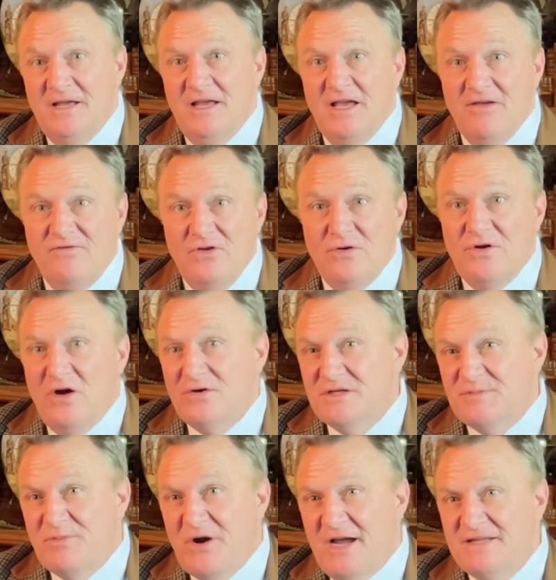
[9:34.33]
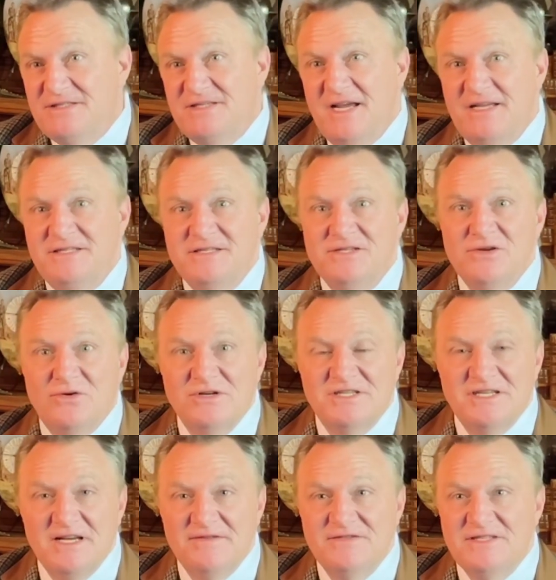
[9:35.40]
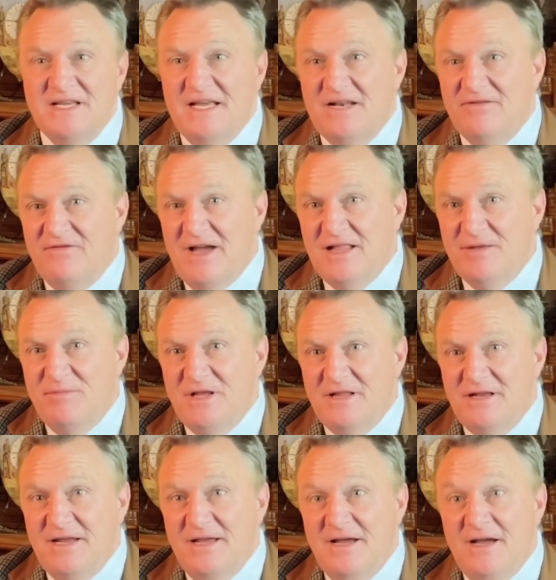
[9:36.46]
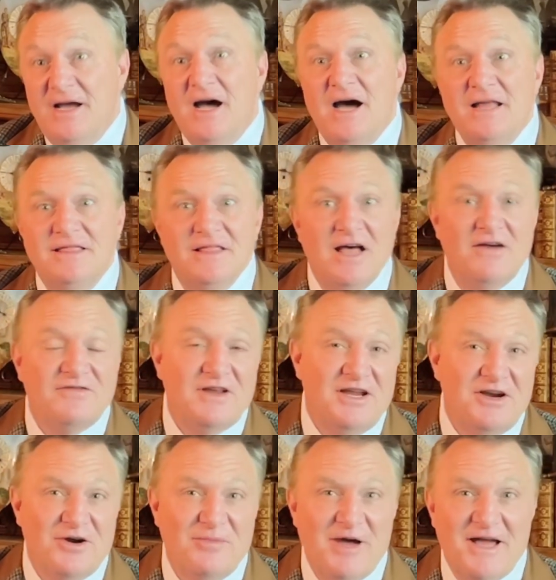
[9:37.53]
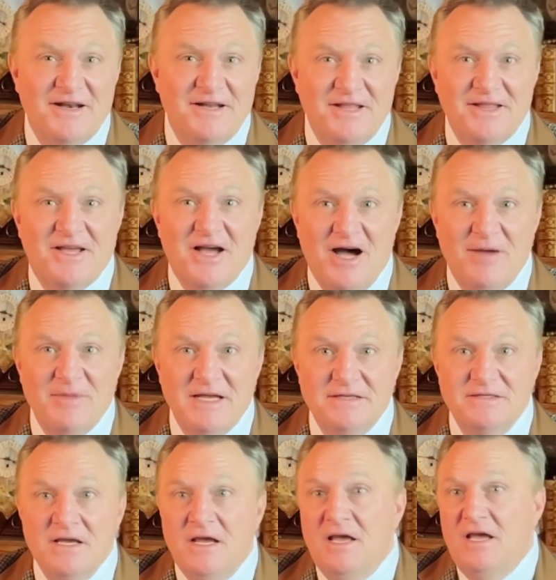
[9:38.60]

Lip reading: If you notice price changes or shifts in availability, I'd love to hear about it in the comments.